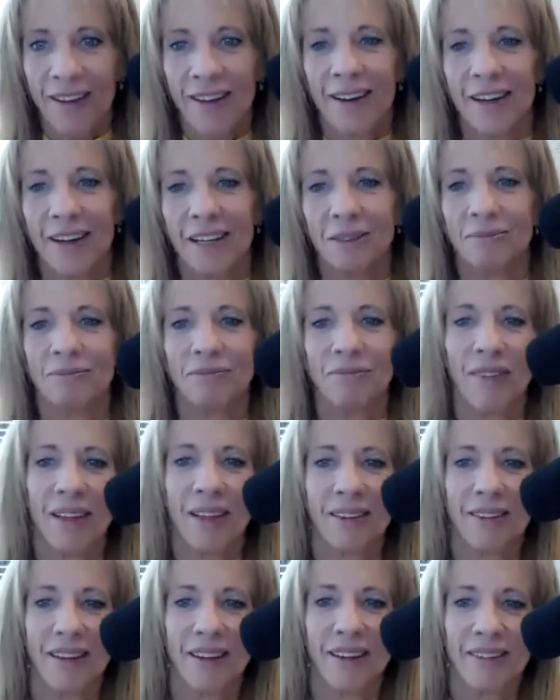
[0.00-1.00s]
And
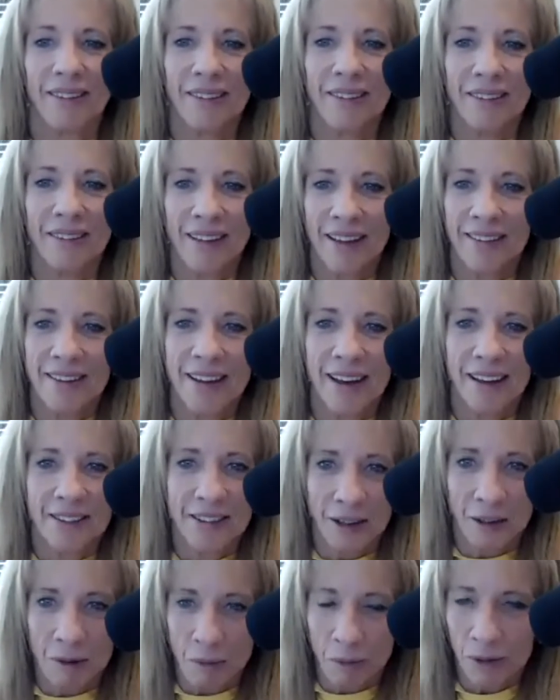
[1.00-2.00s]
yet it's
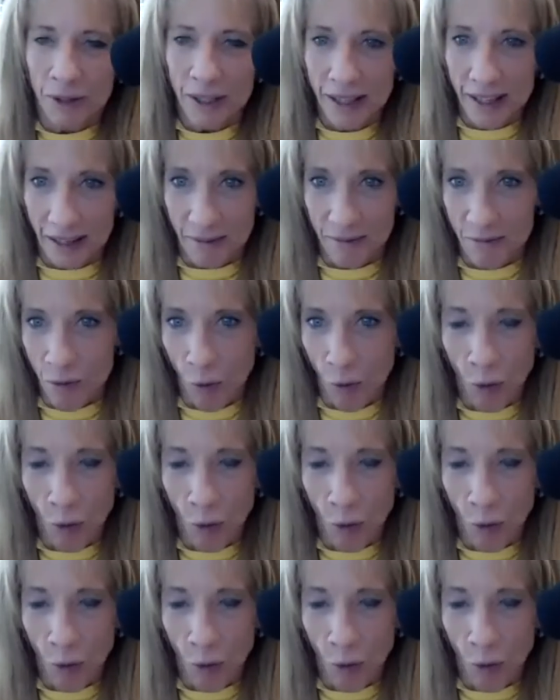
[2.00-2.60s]
a completely